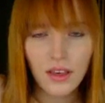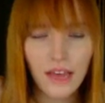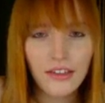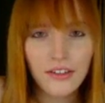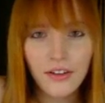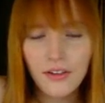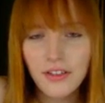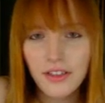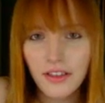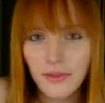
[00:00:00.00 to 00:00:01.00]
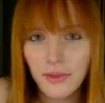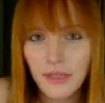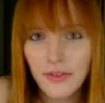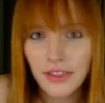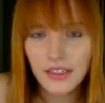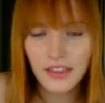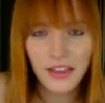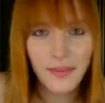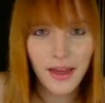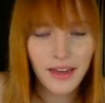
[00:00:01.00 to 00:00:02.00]
Now you'll notice that the previous
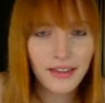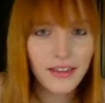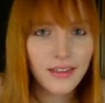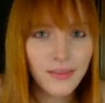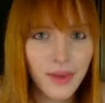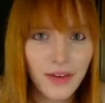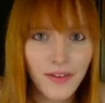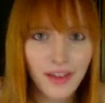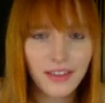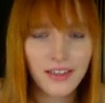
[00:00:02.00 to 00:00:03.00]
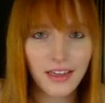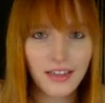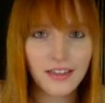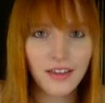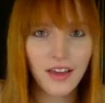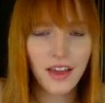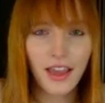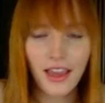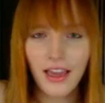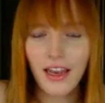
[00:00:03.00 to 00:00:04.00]
clip had a little bit of excess,
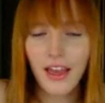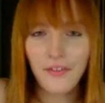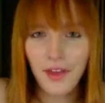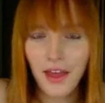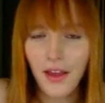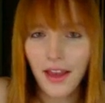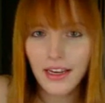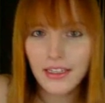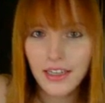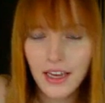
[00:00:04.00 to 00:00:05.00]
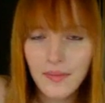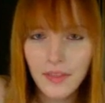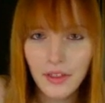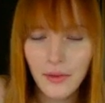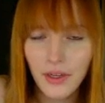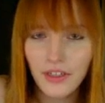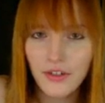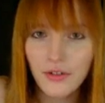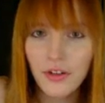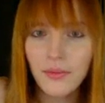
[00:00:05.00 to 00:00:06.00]
and if at any time that you want
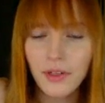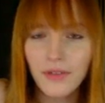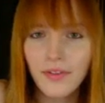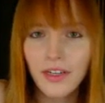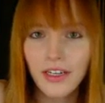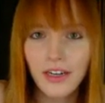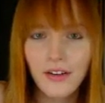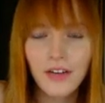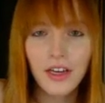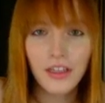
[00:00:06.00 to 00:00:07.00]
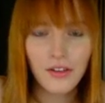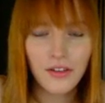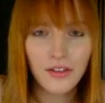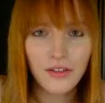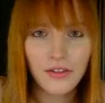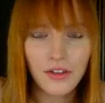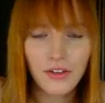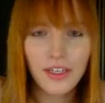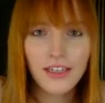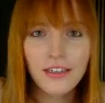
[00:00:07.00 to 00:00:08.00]
to trim your video, you can do
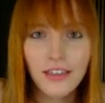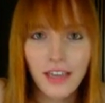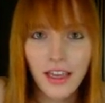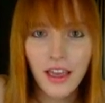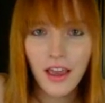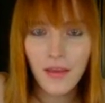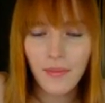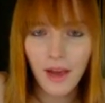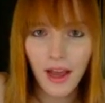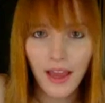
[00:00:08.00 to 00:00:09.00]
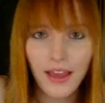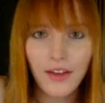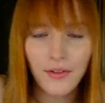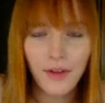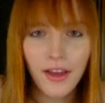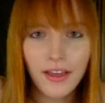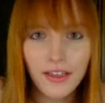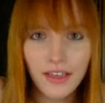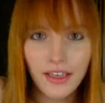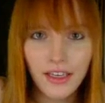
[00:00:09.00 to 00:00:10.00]
so easily by
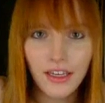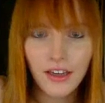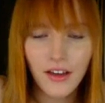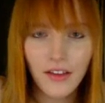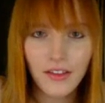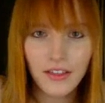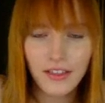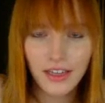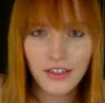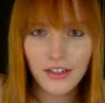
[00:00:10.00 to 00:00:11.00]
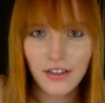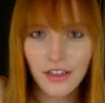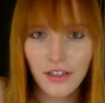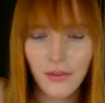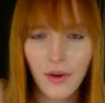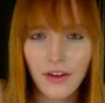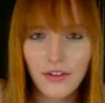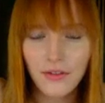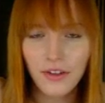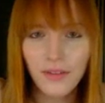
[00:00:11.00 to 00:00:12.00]
right-clicking on the section that you
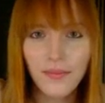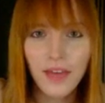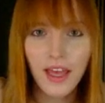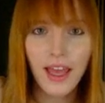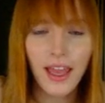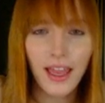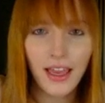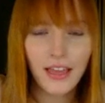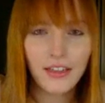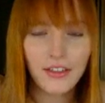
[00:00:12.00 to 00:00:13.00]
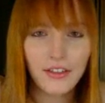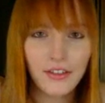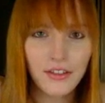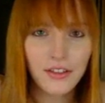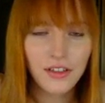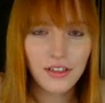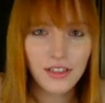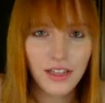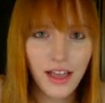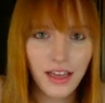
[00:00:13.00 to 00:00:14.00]
want to trim and
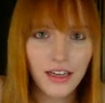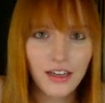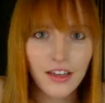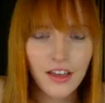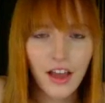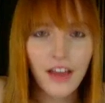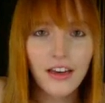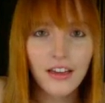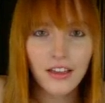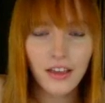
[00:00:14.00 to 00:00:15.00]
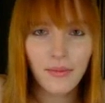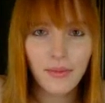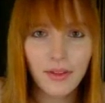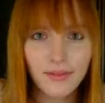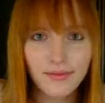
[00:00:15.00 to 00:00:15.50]
select Cut Clip.